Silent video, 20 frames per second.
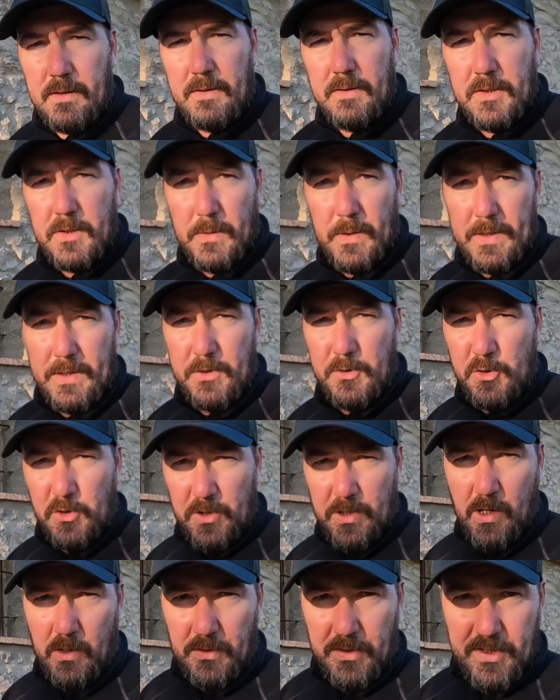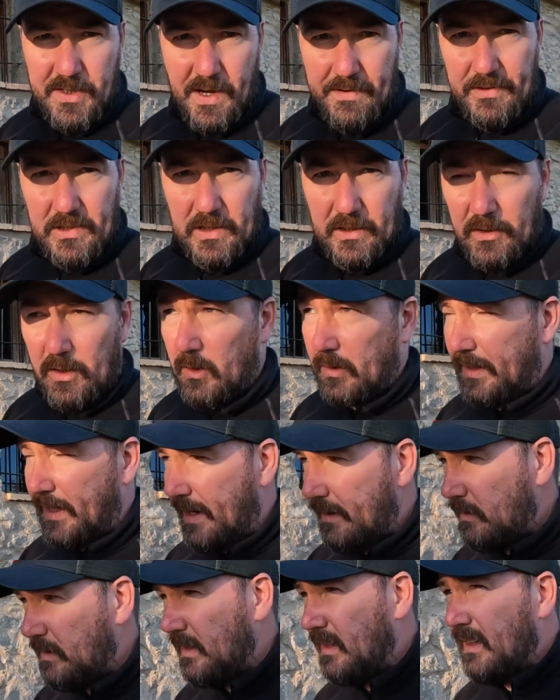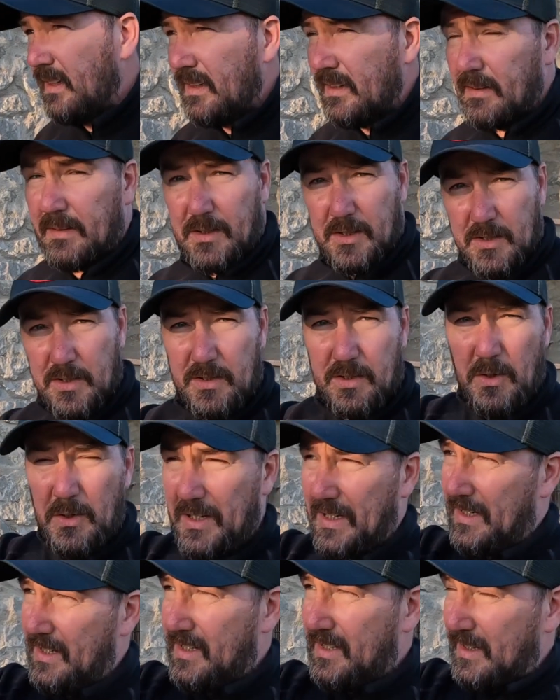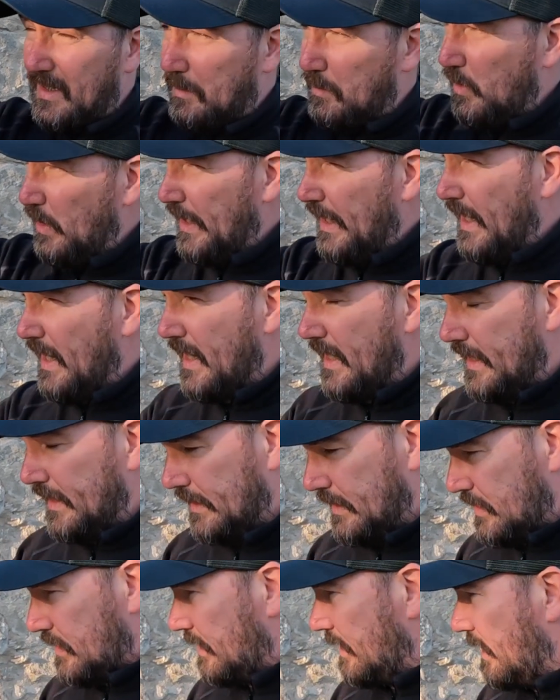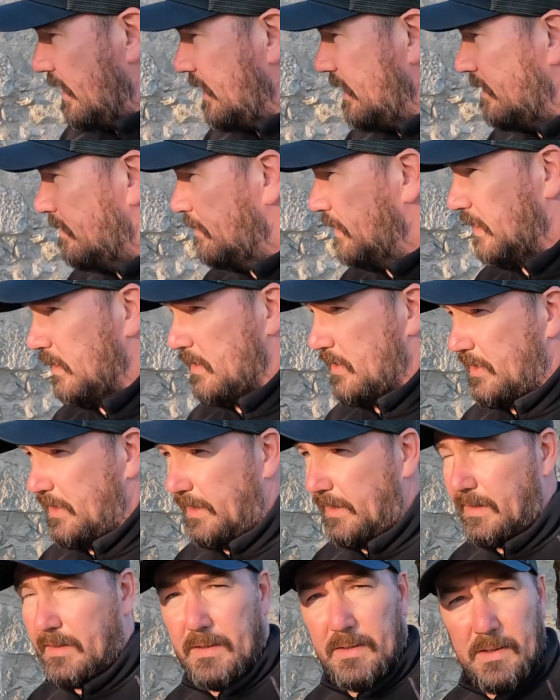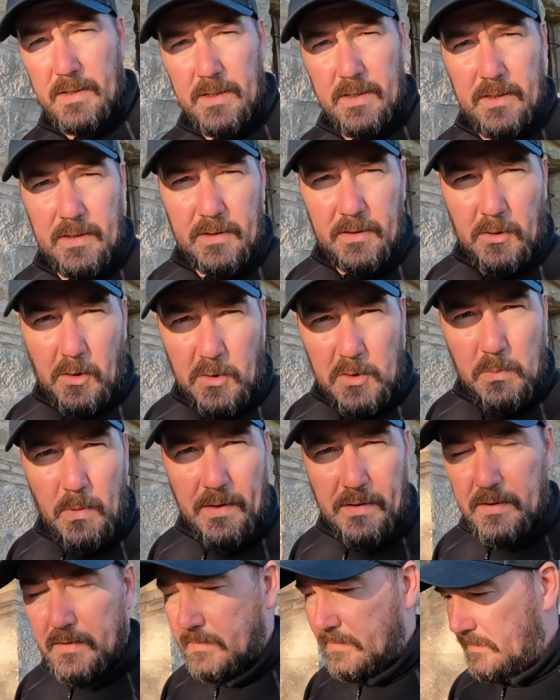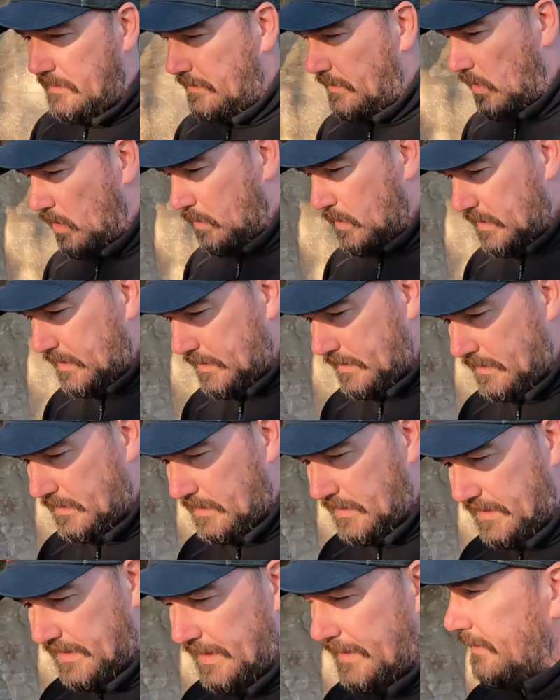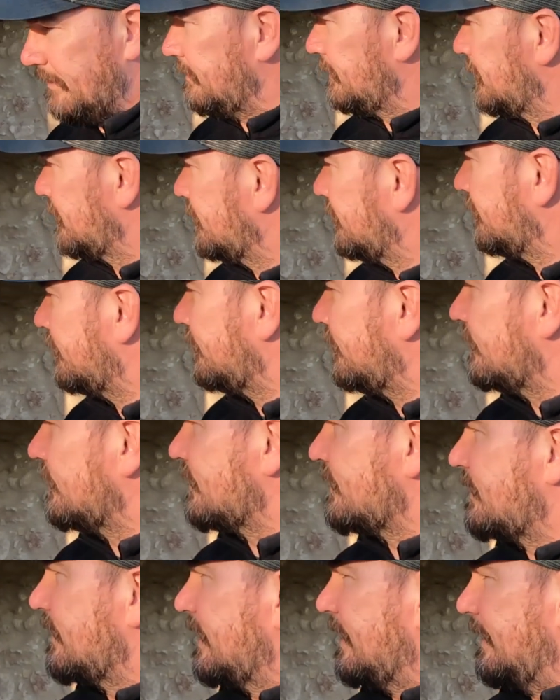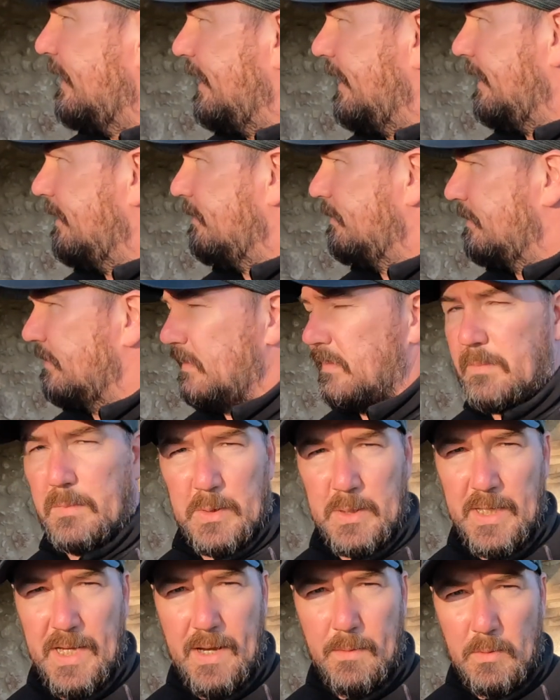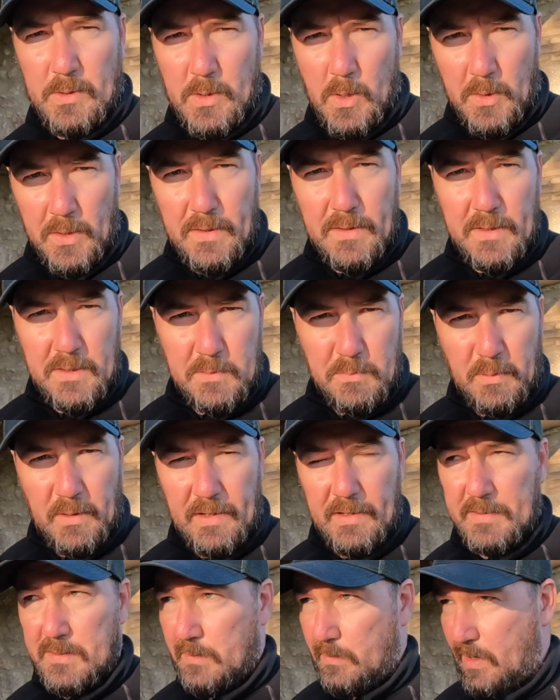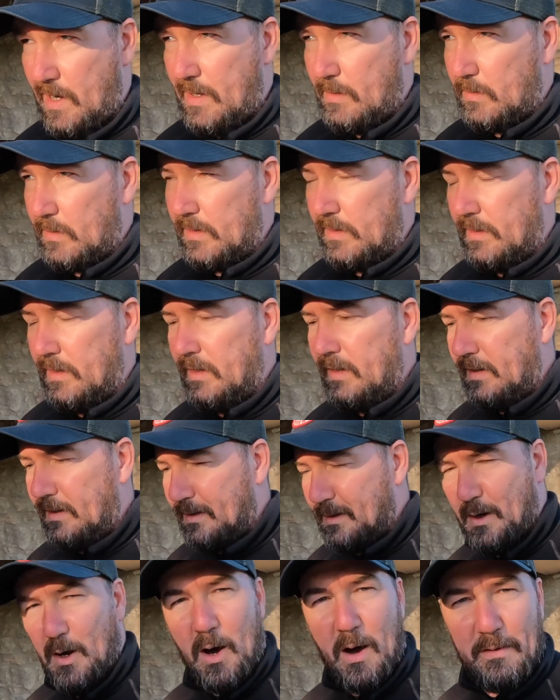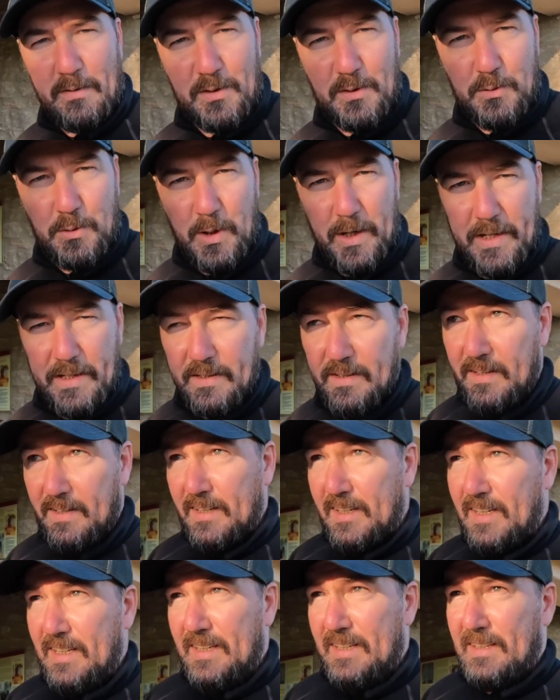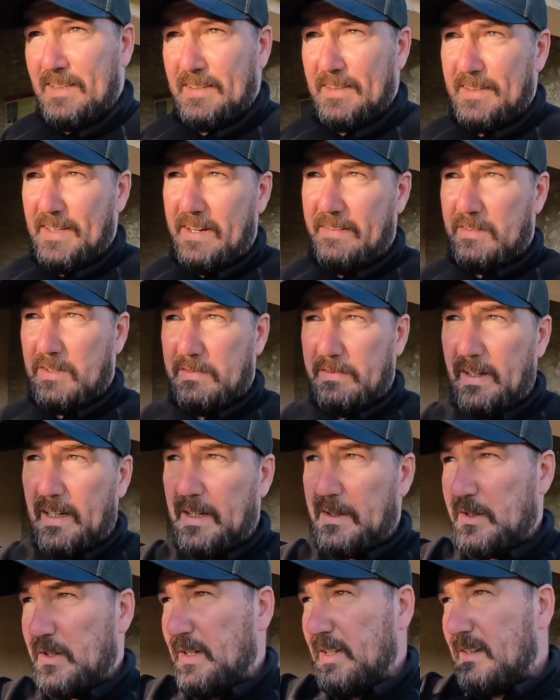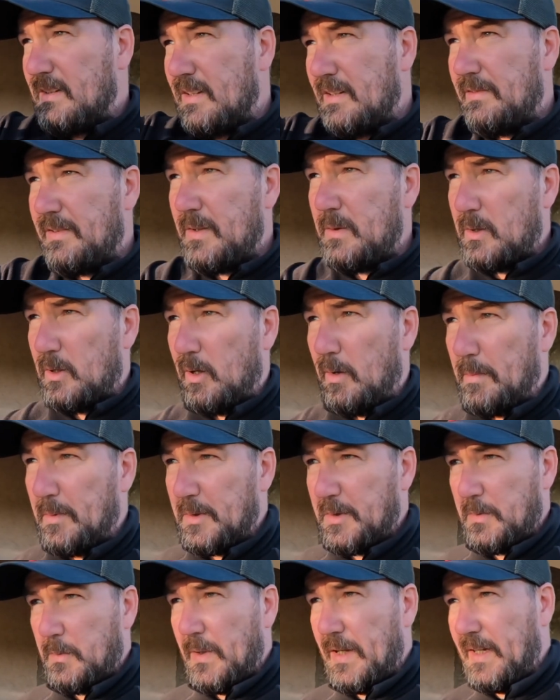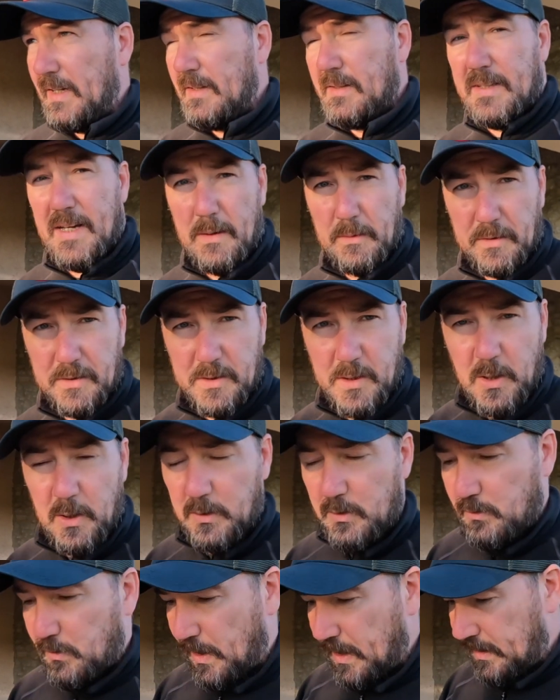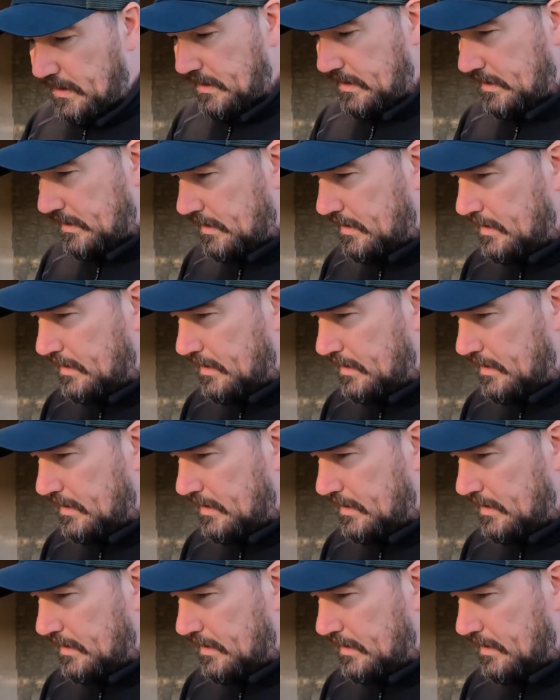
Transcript: So it's just gone 7 o'clock now. The sun is still pretty high in the sky because the clocks went forward today. But yeah, we got in this place around 3:30 and the nearest village is a few kilometres away down a dirt track.